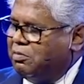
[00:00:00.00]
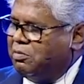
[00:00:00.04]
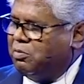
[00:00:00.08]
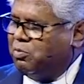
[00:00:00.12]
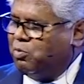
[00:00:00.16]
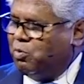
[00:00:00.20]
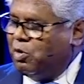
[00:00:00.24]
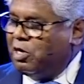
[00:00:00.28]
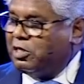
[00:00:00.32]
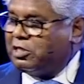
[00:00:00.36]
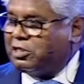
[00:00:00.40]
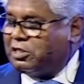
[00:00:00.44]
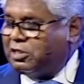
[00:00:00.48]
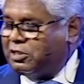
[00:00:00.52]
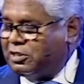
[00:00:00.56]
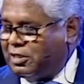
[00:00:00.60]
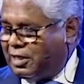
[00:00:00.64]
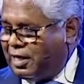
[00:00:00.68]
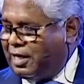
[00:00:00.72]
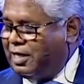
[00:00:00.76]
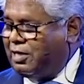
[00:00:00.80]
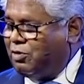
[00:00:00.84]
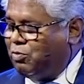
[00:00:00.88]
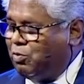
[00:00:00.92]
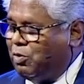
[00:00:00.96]
Works is the
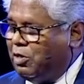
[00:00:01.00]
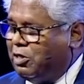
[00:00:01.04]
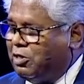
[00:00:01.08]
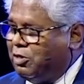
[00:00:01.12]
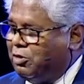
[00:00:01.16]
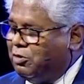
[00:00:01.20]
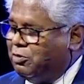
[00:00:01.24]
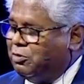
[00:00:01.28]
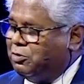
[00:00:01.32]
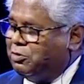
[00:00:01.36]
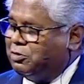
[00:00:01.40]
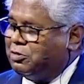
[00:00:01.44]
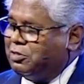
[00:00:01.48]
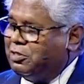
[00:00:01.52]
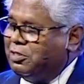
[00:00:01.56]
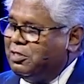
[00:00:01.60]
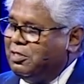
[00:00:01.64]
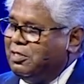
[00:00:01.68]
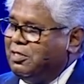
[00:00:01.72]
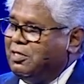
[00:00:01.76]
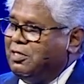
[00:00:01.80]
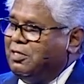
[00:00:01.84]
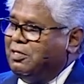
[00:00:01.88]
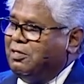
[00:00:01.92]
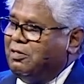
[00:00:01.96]
right word to use.
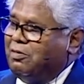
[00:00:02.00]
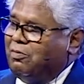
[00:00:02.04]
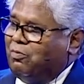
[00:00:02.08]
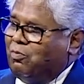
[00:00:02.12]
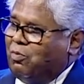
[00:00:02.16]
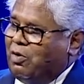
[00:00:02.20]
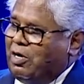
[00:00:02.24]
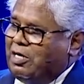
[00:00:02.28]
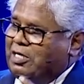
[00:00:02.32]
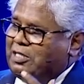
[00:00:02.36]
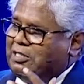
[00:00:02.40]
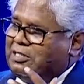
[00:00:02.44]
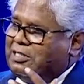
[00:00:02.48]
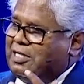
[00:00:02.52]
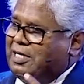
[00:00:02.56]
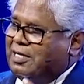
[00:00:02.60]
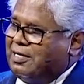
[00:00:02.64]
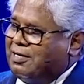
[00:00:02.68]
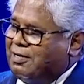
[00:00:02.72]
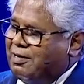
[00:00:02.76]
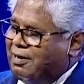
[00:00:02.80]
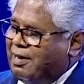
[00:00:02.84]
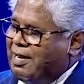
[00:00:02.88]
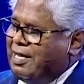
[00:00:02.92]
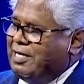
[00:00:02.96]
What is the
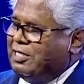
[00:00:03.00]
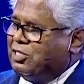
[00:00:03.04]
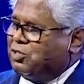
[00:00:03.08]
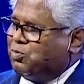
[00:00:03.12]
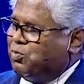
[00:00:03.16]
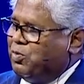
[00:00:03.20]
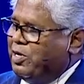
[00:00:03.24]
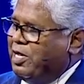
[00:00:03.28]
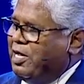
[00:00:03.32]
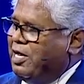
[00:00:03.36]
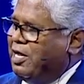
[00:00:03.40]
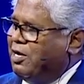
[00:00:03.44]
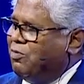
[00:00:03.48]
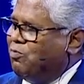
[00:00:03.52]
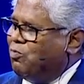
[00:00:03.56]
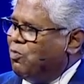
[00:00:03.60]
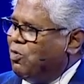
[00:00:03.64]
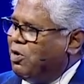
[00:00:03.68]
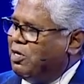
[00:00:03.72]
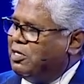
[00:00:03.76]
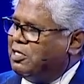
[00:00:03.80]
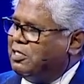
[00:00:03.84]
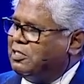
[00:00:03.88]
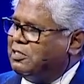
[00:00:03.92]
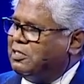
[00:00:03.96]
grace way and
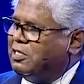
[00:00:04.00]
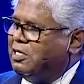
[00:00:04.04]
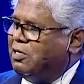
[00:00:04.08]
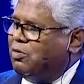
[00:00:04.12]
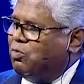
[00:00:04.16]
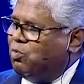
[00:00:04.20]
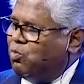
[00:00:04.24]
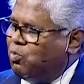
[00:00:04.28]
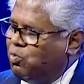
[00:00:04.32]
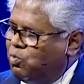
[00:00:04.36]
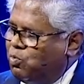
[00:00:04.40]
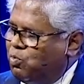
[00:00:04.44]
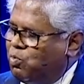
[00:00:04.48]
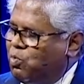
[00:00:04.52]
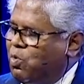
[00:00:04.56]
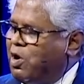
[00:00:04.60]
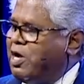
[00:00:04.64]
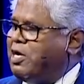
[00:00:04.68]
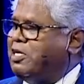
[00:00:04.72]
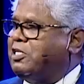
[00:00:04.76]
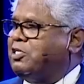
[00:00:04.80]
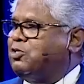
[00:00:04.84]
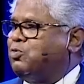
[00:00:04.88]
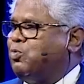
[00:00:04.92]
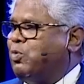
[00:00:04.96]
what is the
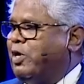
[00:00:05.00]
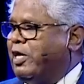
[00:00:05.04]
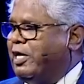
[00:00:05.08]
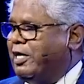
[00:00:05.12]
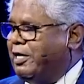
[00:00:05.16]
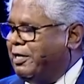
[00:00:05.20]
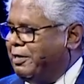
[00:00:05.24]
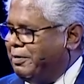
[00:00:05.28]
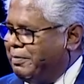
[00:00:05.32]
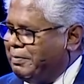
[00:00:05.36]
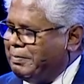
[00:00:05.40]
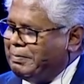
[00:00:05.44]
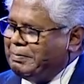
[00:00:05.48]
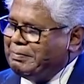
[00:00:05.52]
works way?